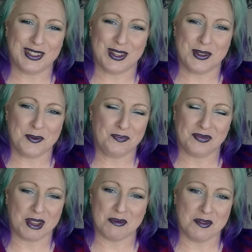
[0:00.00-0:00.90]
so
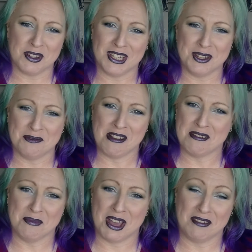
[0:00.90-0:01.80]
I'm not really too
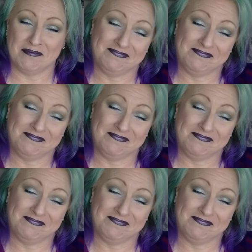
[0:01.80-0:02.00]
worried about it.